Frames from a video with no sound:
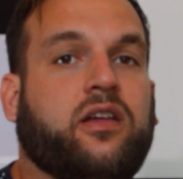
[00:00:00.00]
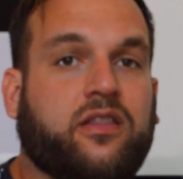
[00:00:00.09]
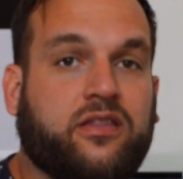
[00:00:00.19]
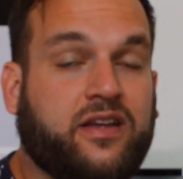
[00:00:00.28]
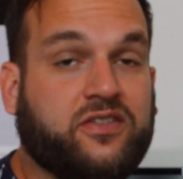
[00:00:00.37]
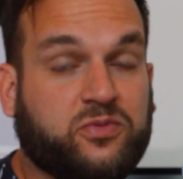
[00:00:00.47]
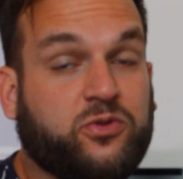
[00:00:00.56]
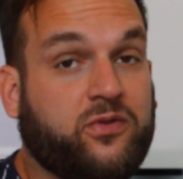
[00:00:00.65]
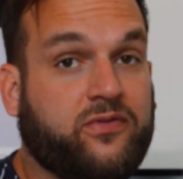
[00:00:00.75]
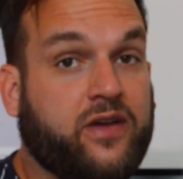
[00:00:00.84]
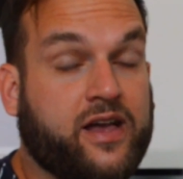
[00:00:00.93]
Things are
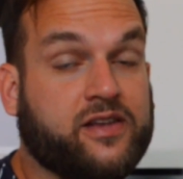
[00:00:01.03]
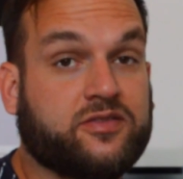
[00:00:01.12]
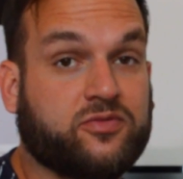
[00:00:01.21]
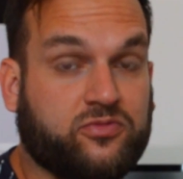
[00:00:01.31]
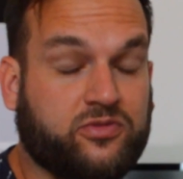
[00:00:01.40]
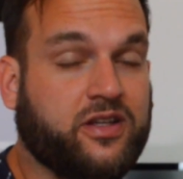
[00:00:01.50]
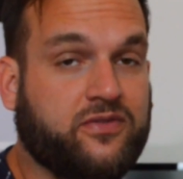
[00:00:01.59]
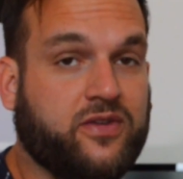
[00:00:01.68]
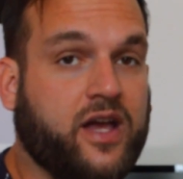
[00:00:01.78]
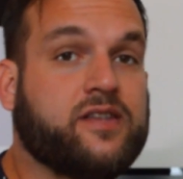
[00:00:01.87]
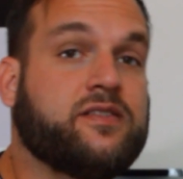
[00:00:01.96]
moving fast, really
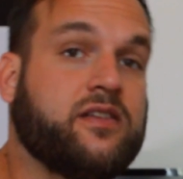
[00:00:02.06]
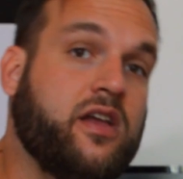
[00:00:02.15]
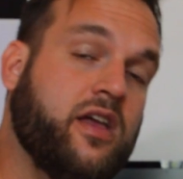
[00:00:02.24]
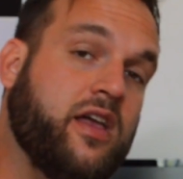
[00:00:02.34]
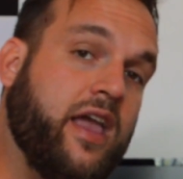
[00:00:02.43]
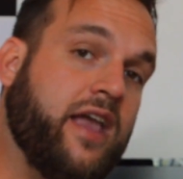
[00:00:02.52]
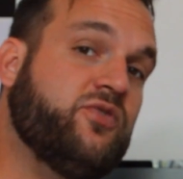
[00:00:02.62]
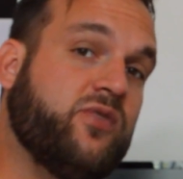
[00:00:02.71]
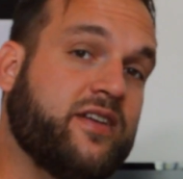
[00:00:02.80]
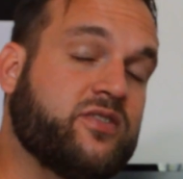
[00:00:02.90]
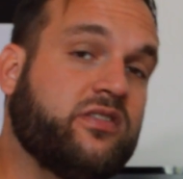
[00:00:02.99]
fast.
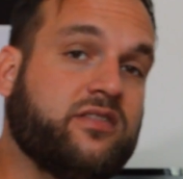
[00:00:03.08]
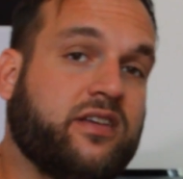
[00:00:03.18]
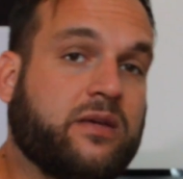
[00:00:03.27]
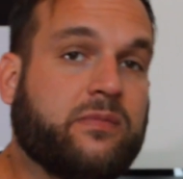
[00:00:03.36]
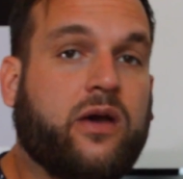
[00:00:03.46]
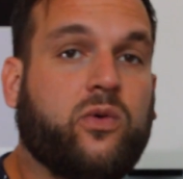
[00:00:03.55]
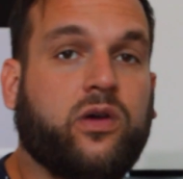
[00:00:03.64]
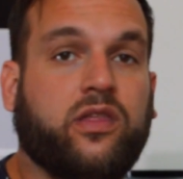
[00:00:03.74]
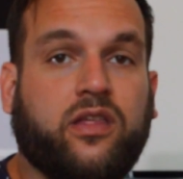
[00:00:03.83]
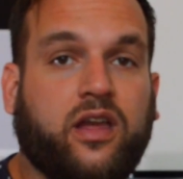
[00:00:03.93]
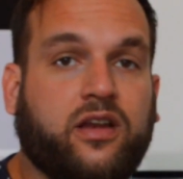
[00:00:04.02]
Android has recently come out
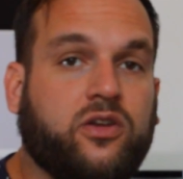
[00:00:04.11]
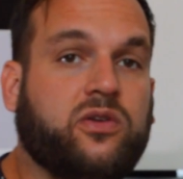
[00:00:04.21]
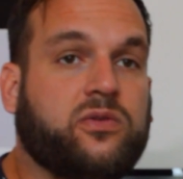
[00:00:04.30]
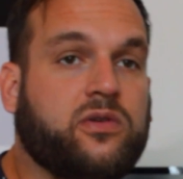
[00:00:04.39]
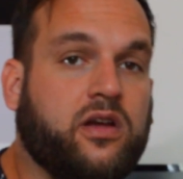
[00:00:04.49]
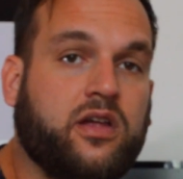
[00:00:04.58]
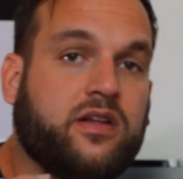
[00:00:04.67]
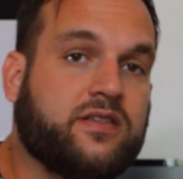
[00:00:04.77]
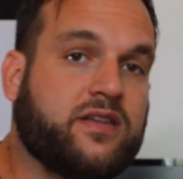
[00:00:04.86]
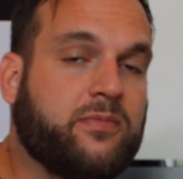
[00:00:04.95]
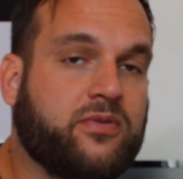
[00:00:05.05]
with a new
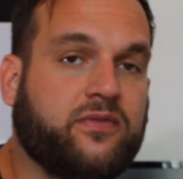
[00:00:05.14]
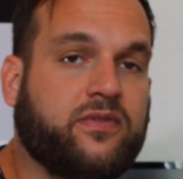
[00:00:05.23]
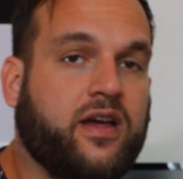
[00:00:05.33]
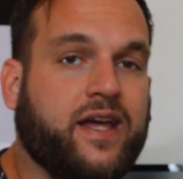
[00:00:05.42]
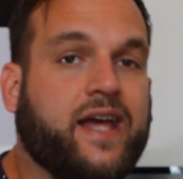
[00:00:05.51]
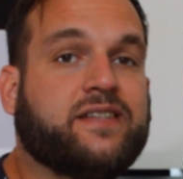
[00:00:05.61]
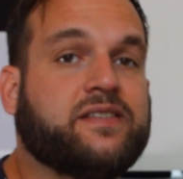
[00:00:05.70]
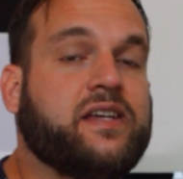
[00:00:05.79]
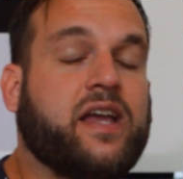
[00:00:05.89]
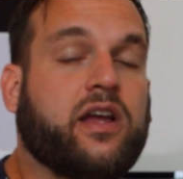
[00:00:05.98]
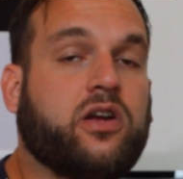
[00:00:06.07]
type of
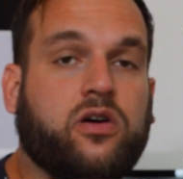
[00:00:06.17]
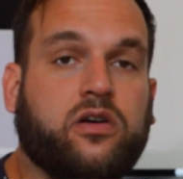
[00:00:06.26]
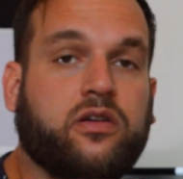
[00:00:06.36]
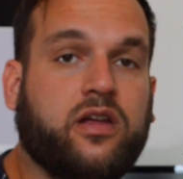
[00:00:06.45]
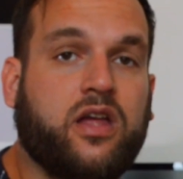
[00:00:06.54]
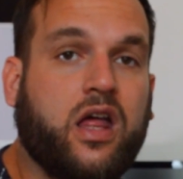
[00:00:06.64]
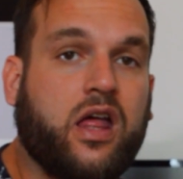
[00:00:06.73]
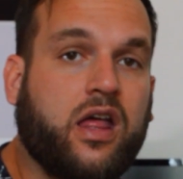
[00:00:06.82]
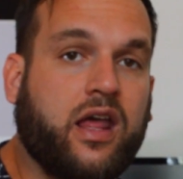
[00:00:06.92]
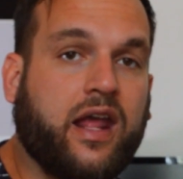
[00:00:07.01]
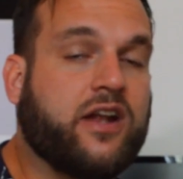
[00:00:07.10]
SDK called
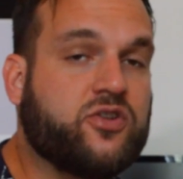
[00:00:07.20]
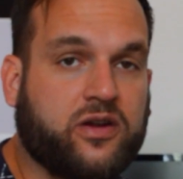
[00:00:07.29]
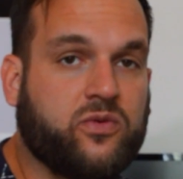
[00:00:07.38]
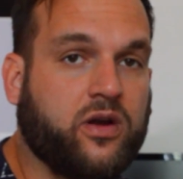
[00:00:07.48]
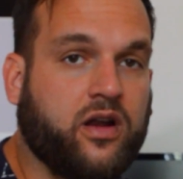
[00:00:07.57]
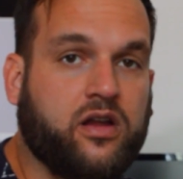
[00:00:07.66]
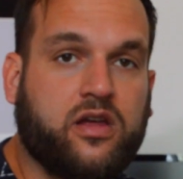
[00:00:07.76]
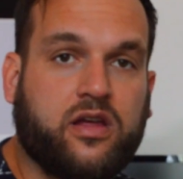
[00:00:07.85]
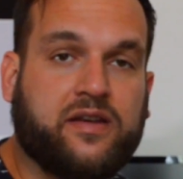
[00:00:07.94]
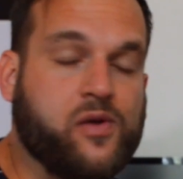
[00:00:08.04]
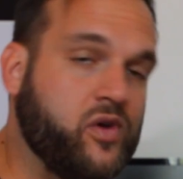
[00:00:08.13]
Android Wear.
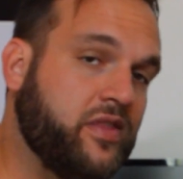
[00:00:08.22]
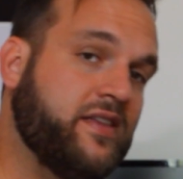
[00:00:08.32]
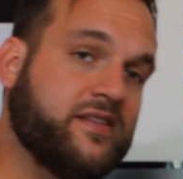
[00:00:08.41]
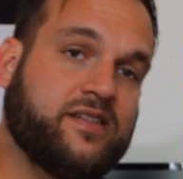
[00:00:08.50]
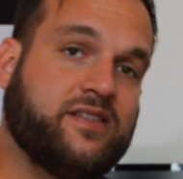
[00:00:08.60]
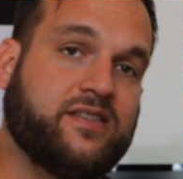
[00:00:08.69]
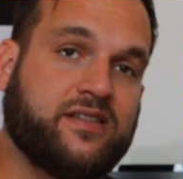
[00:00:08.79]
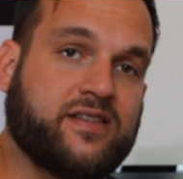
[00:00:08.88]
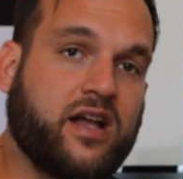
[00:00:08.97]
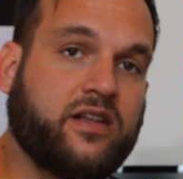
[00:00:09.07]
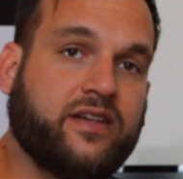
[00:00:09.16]
Now, what this is
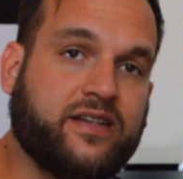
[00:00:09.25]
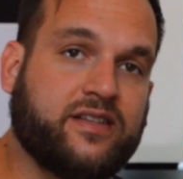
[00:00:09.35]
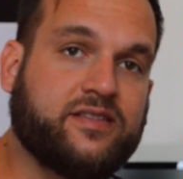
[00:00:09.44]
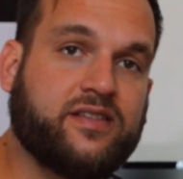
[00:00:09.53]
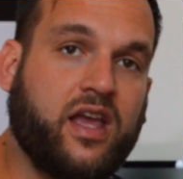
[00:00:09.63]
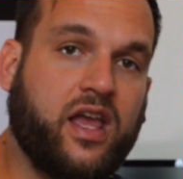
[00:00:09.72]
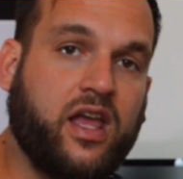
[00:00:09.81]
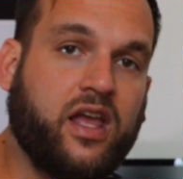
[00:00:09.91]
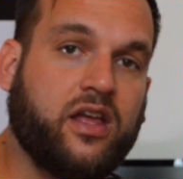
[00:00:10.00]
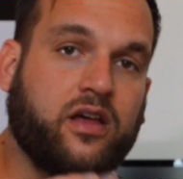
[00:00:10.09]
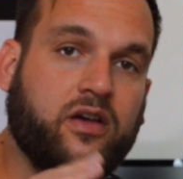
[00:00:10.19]
exactly is
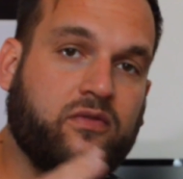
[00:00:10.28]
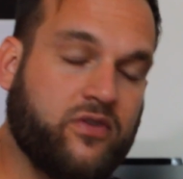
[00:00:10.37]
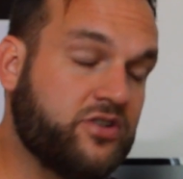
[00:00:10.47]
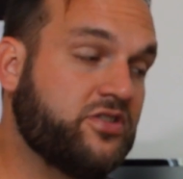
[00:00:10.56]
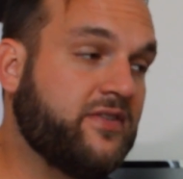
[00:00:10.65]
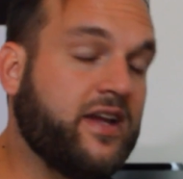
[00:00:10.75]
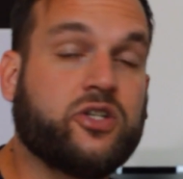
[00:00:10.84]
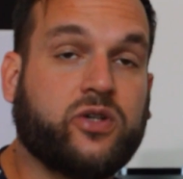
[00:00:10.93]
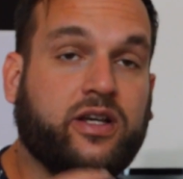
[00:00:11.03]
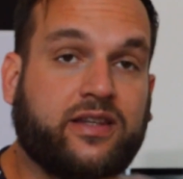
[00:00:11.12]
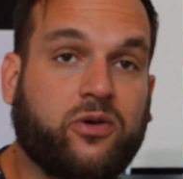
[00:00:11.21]
a version of
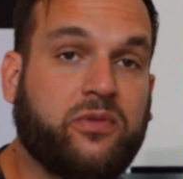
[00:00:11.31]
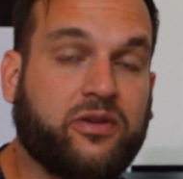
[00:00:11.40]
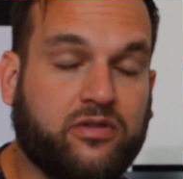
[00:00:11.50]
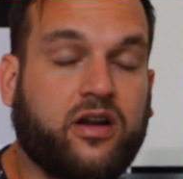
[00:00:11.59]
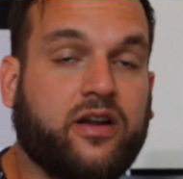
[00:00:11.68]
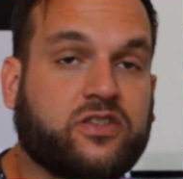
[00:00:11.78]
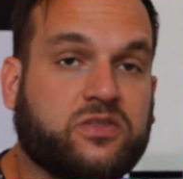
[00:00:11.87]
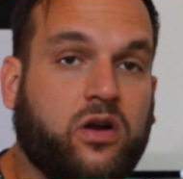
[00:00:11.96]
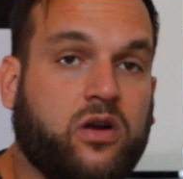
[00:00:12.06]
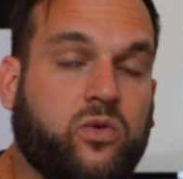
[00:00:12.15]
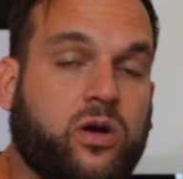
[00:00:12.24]
Android that will be run on a
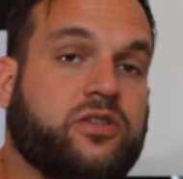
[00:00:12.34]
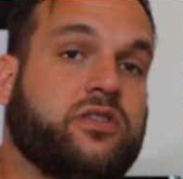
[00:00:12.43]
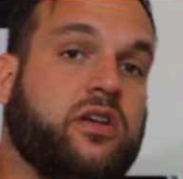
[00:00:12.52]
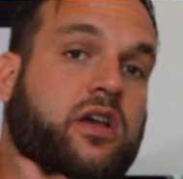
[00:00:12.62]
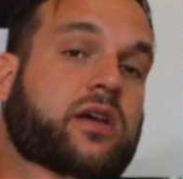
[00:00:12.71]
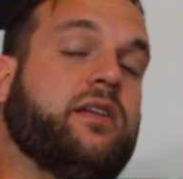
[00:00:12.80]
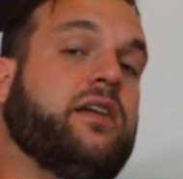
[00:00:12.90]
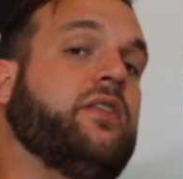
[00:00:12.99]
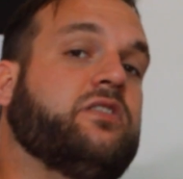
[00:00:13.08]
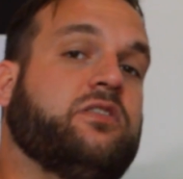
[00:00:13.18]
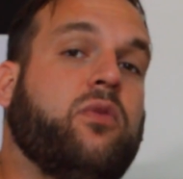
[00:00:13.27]
smartwatch. Now,
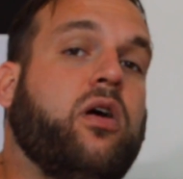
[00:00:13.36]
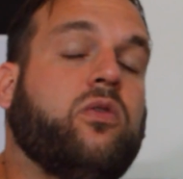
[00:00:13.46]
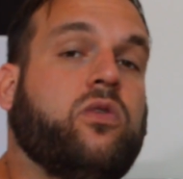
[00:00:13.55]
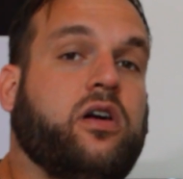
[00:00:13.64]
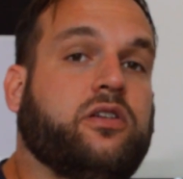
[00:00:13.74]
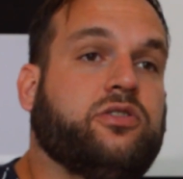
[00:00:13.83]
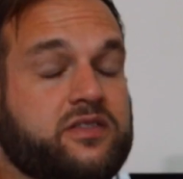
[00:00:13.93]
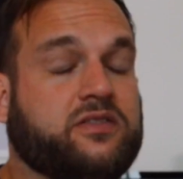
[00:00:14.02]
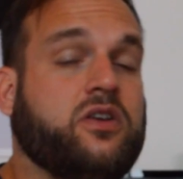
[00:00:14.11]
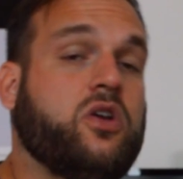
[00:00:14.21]
this smartwatch,